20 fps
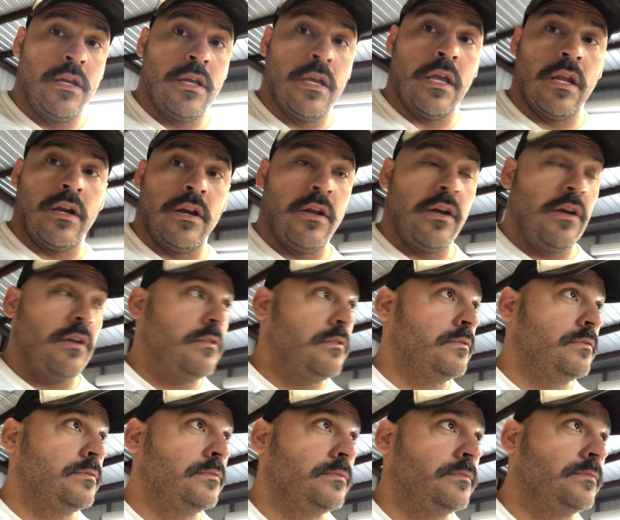I don't know.
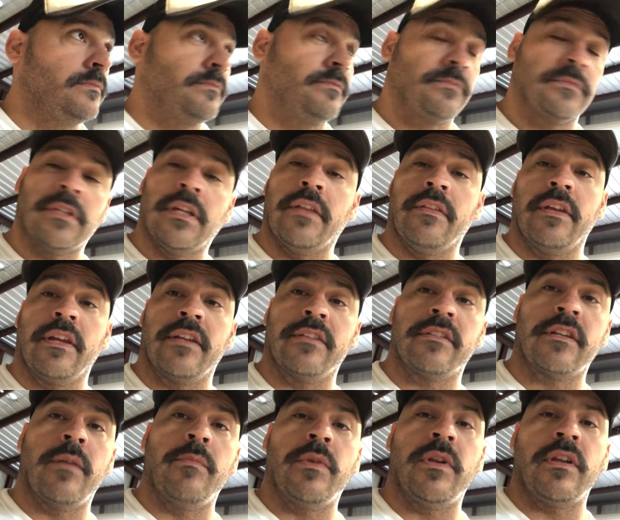I think it's
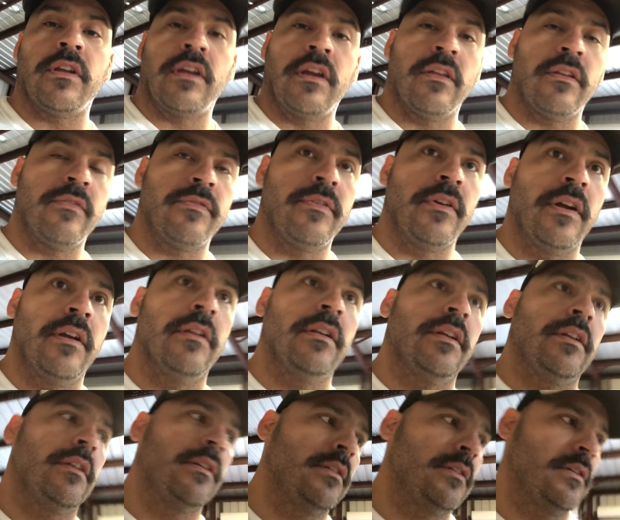coming together finally.
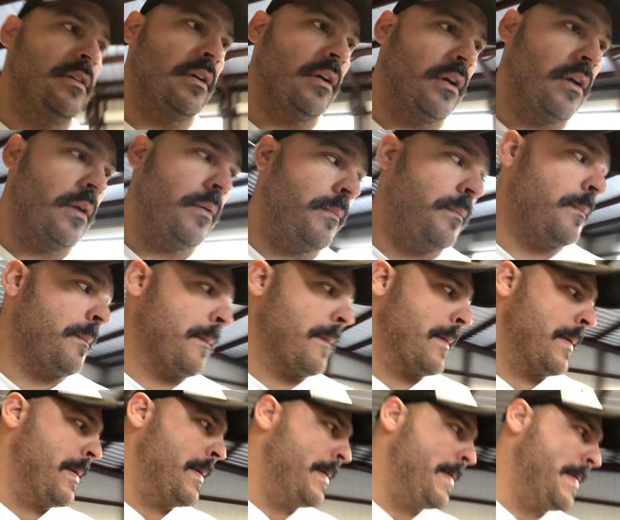
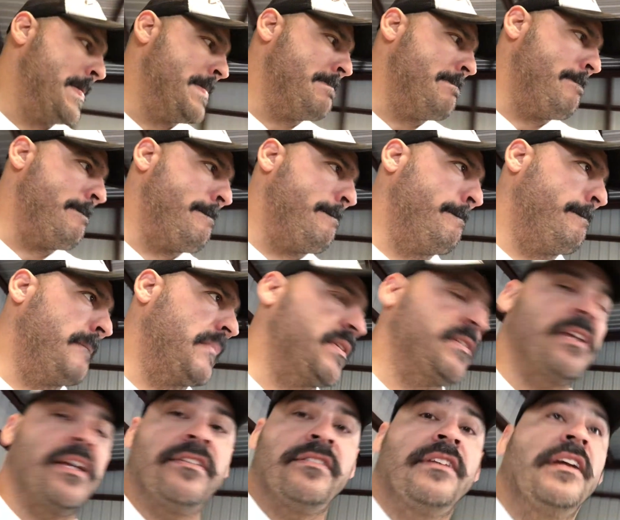It's
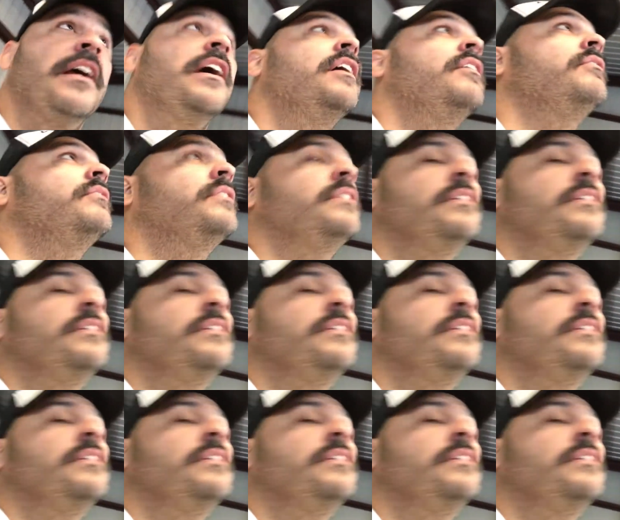nice to have